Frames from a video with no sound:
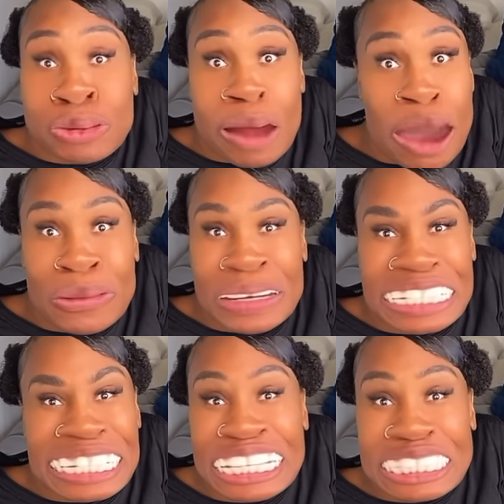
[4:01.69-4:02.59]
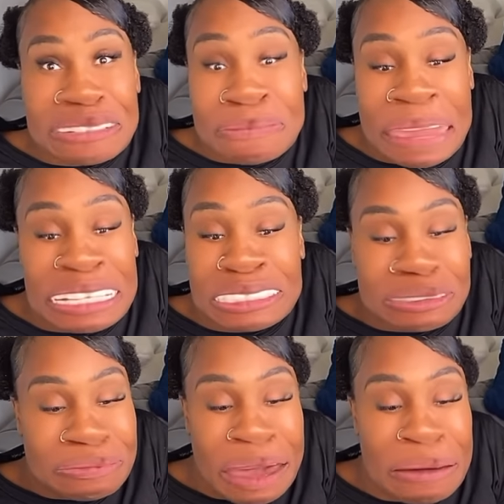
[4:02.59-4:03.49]
drawing. Nothing
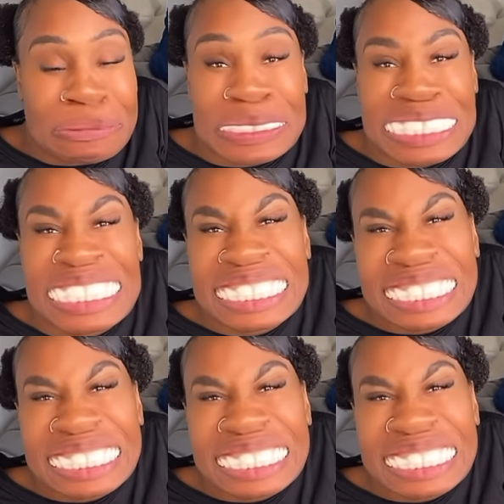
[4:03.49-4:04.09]
major, Mama.